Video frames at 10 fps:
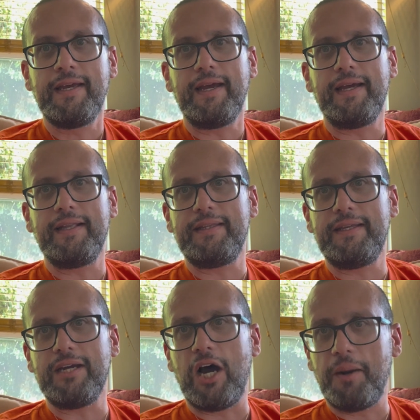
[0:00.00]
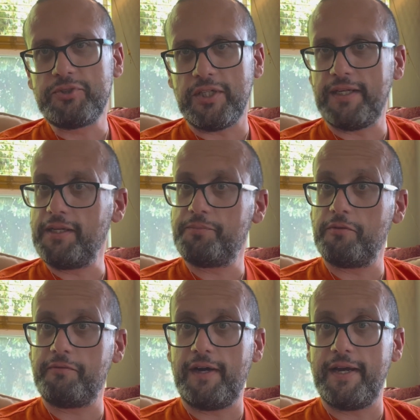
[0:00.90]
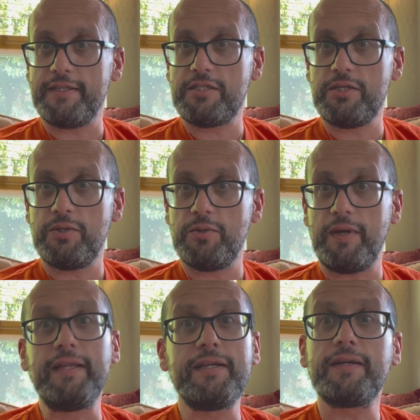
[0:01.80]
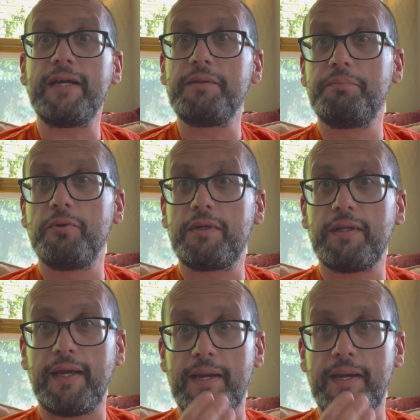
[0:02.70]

And the option that it provides to integrate Book Like a